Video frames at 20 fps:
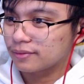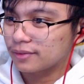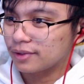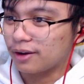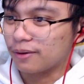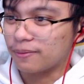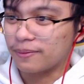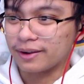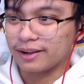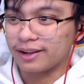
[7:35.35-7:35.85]

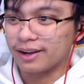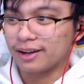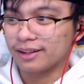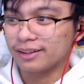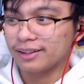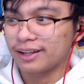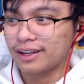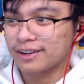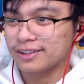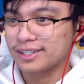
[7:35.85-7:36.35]
Oh my god,
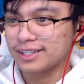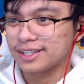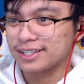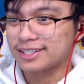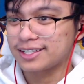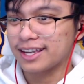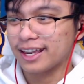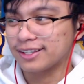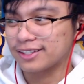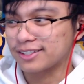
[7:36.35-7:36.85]
look how she just
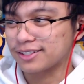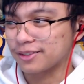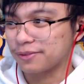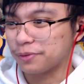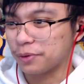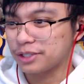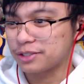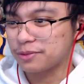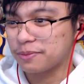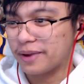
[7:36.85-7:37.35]
changes her
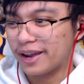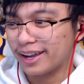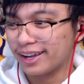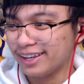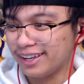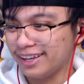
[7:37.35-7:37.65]
voice back.